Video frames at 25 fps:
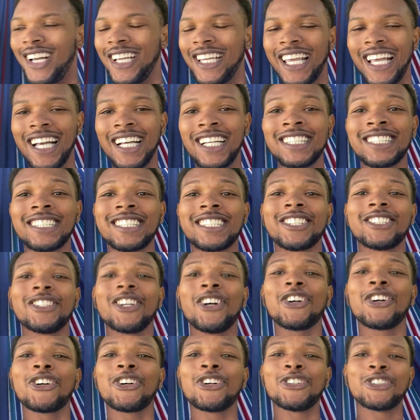Yes,
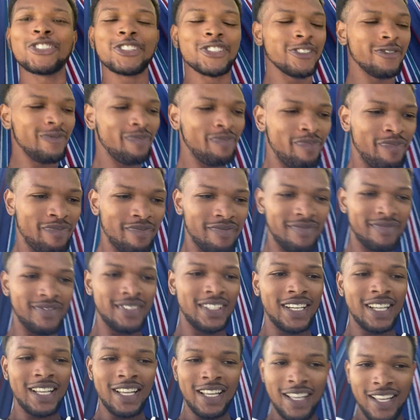sir.
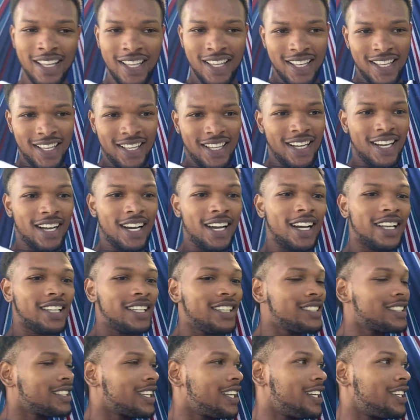All right,
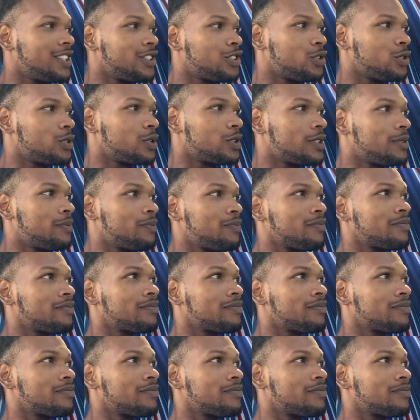let's get into it.